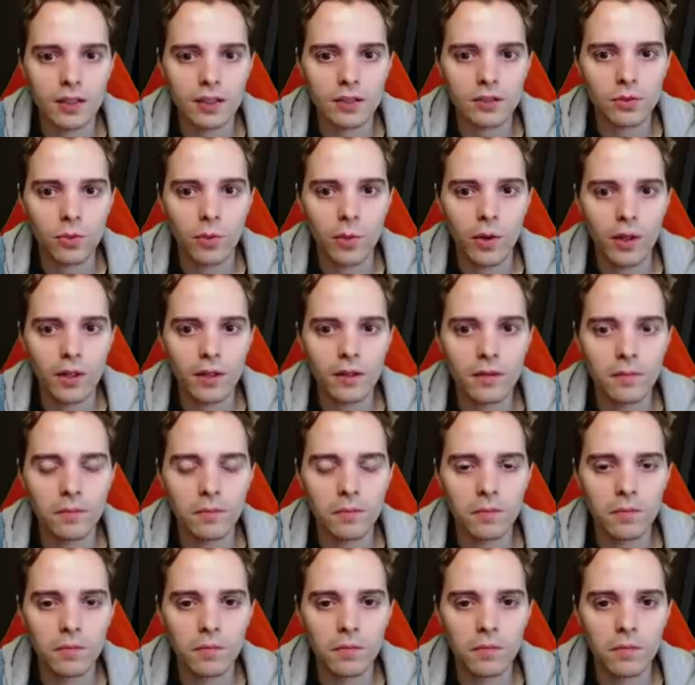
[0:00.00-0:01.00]
That's one.
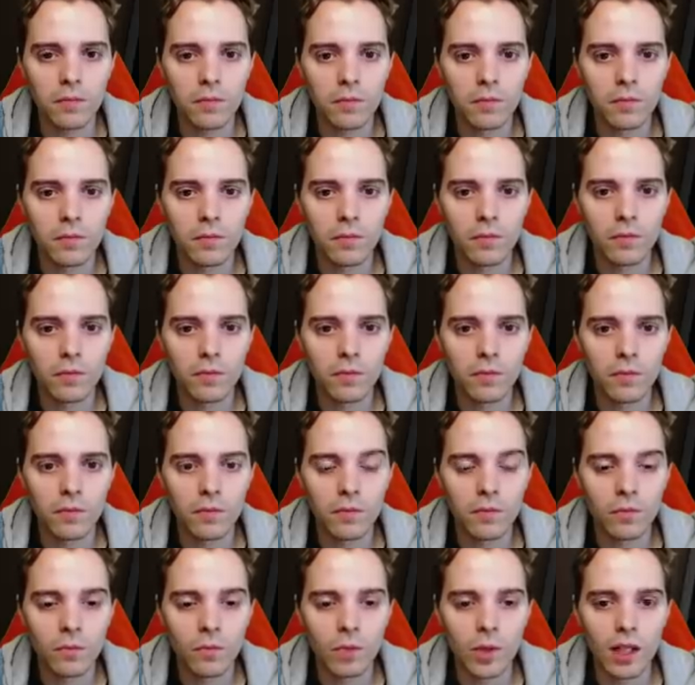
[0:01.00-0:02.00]

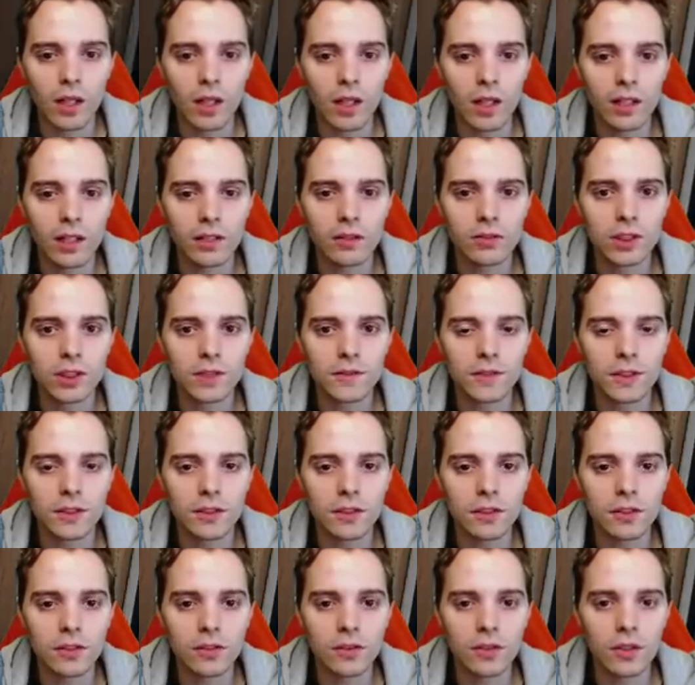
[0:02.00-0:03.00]
Wow, I don't even
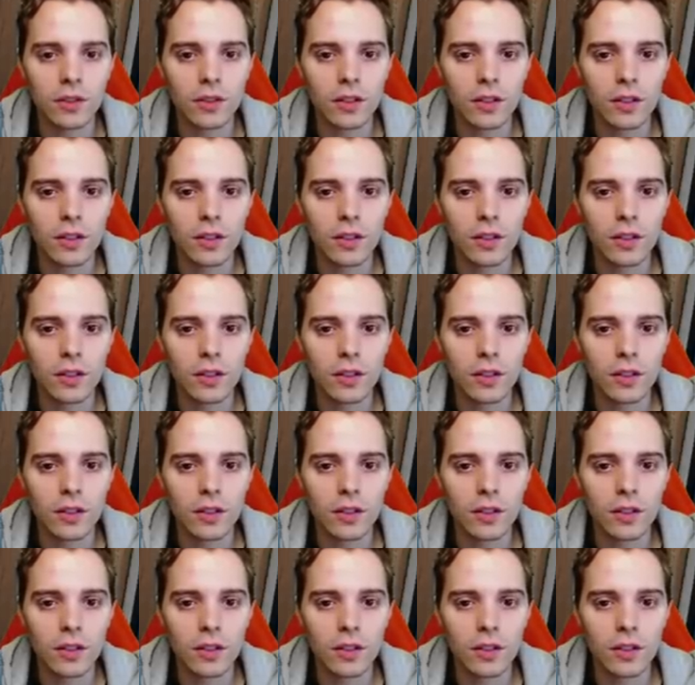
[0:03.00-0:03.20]
know.